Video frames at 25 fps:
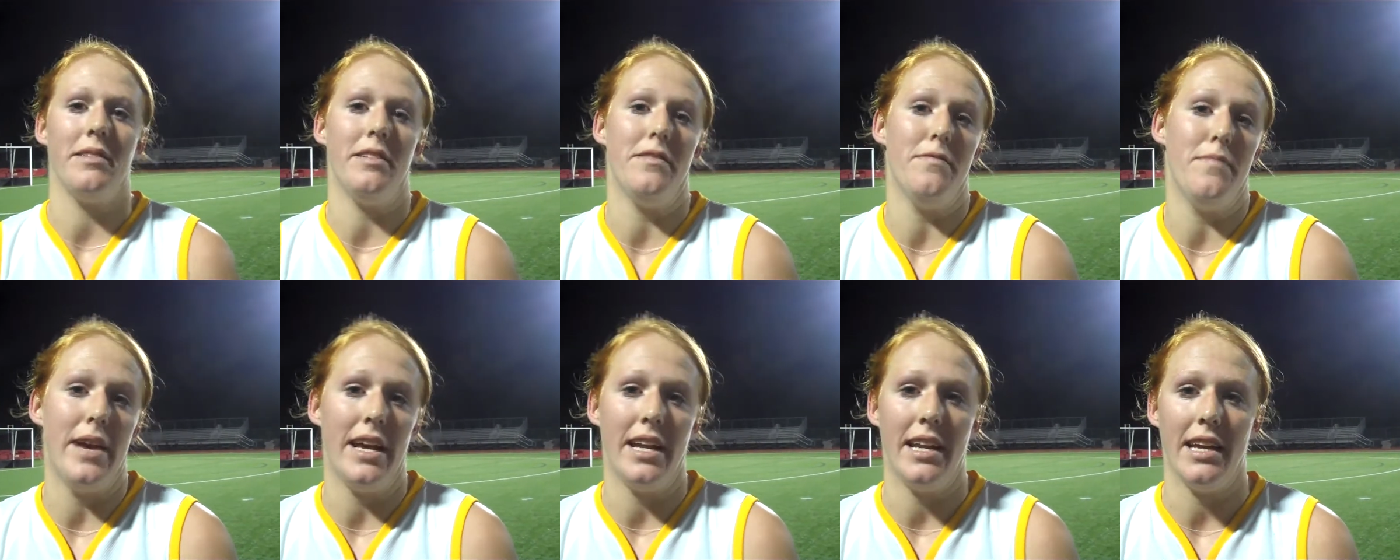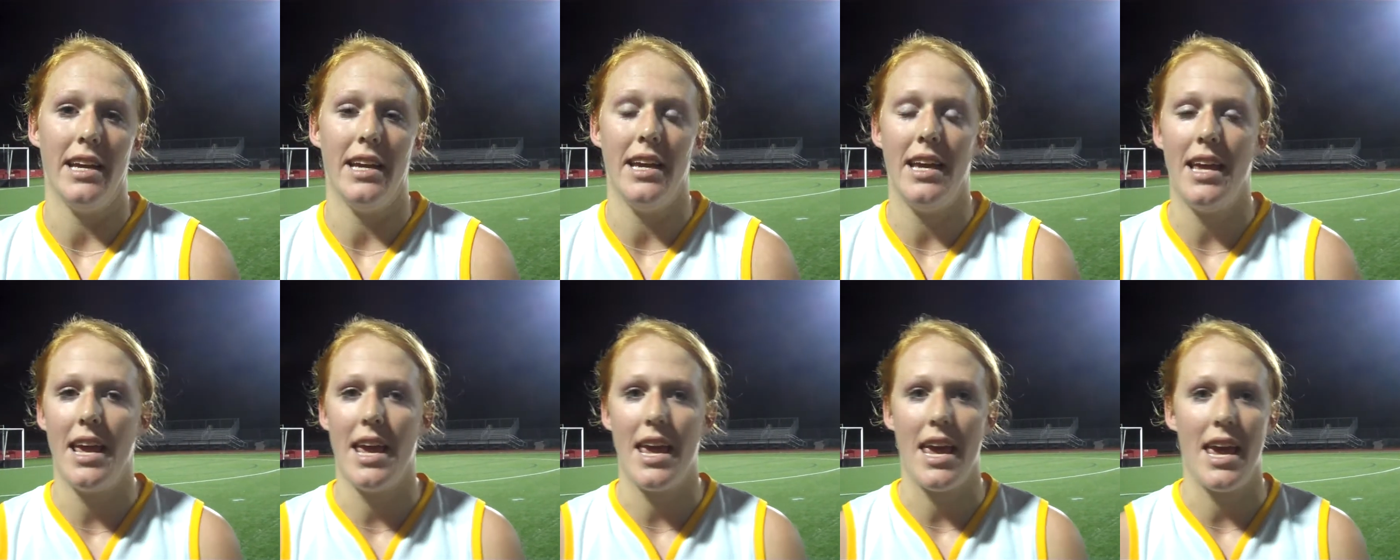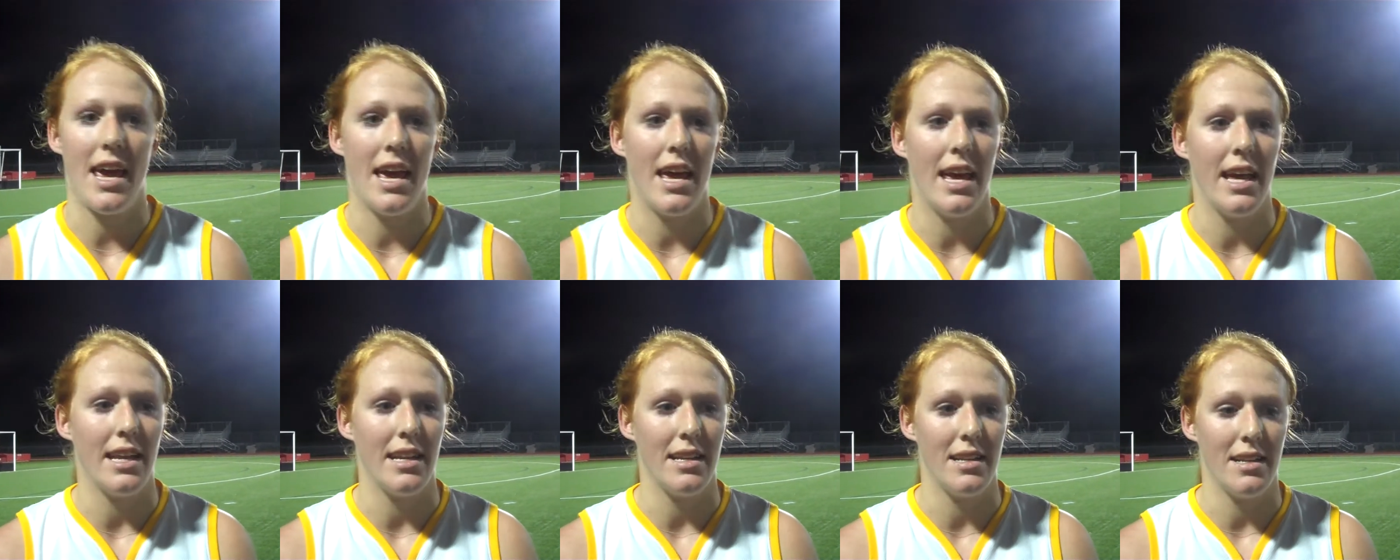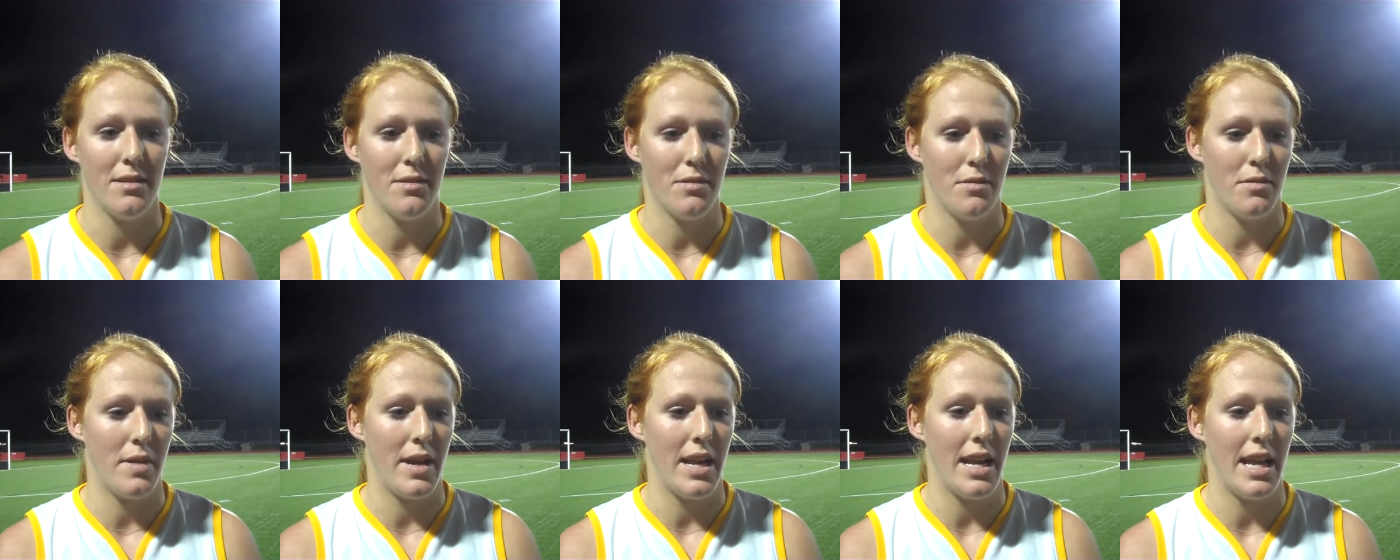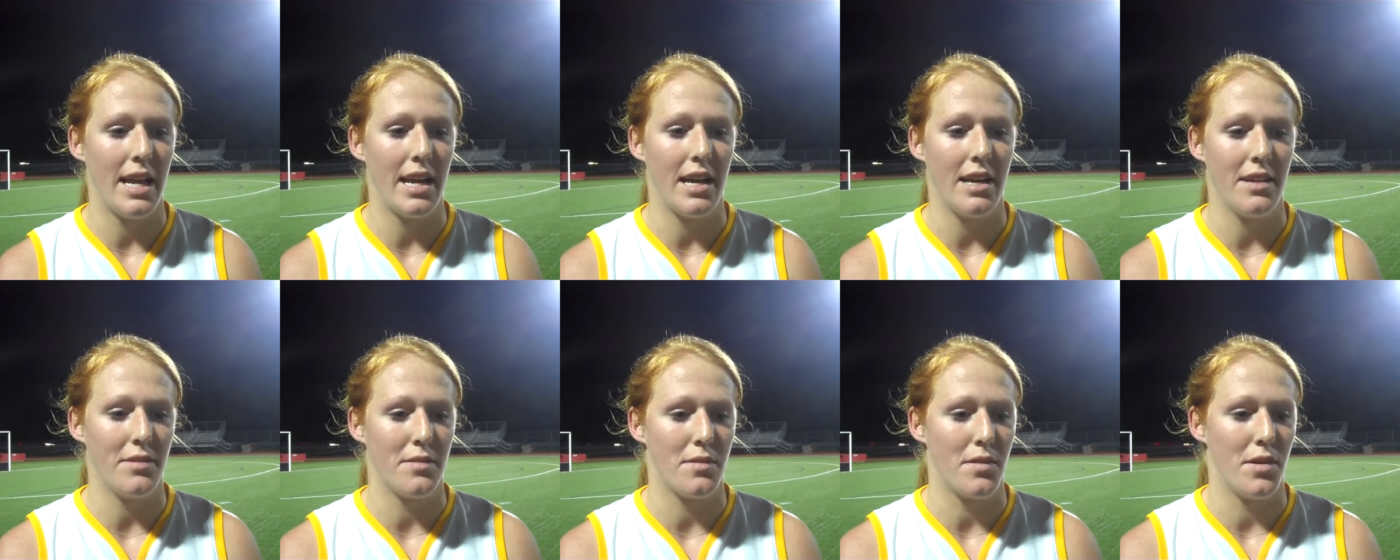We've made it. And
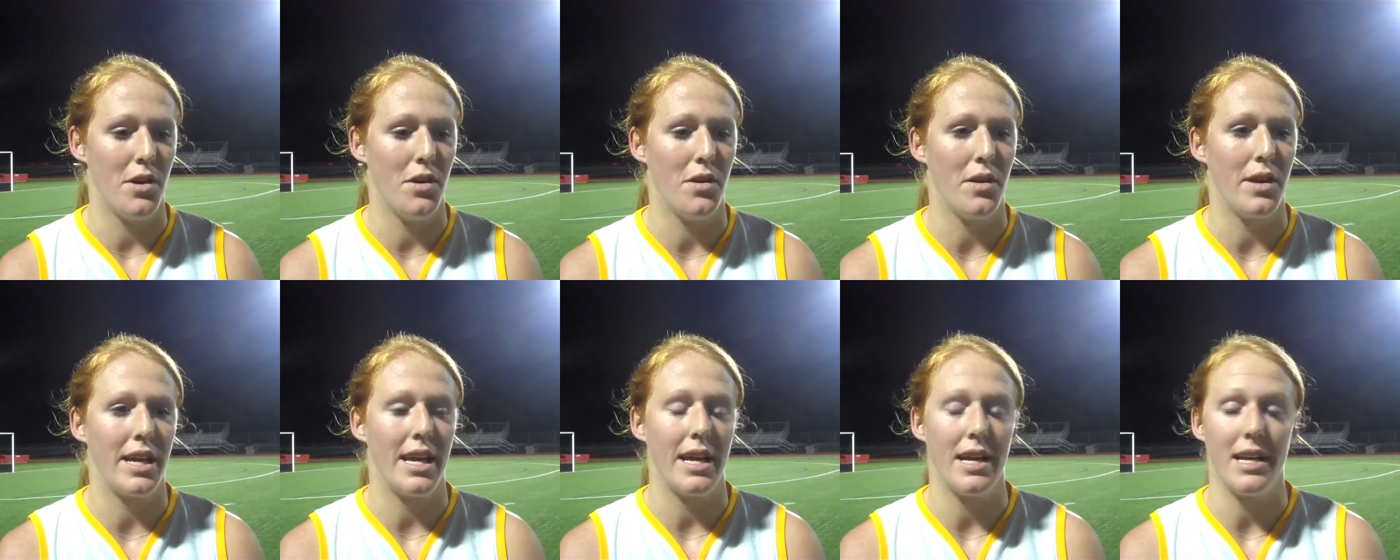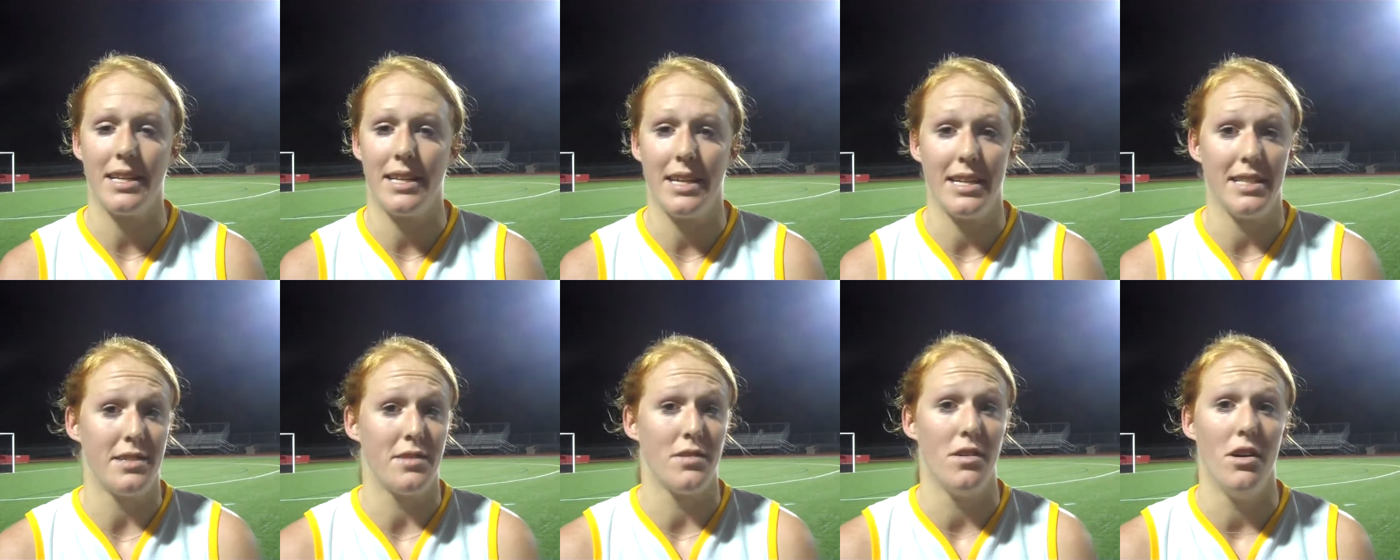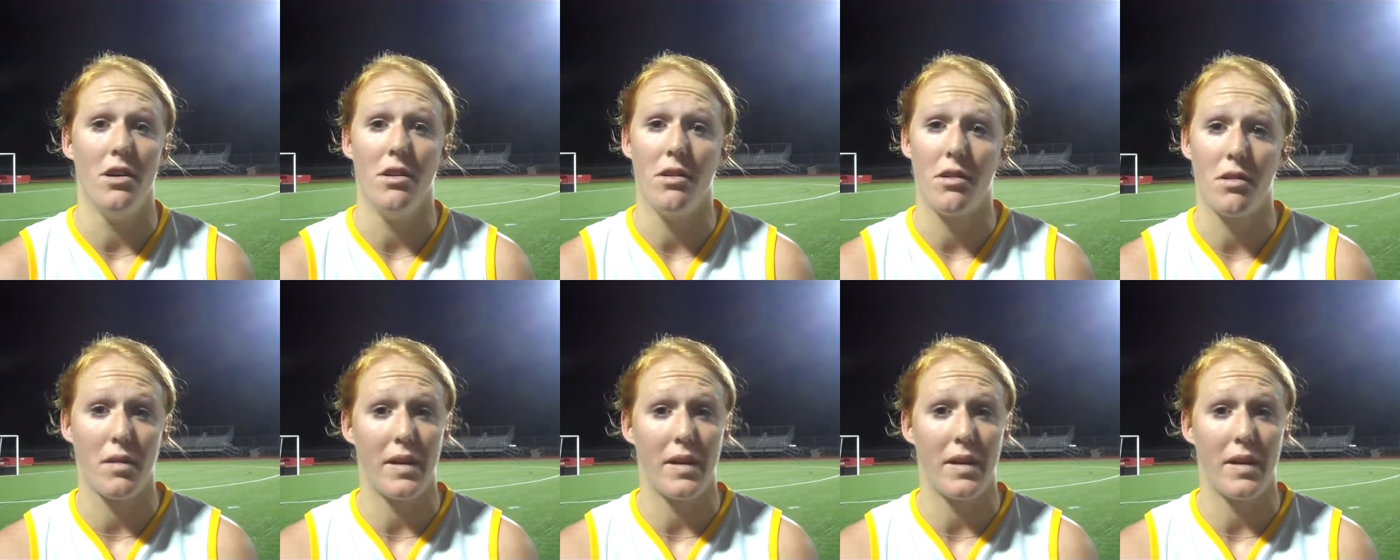winning on the road against Lowell,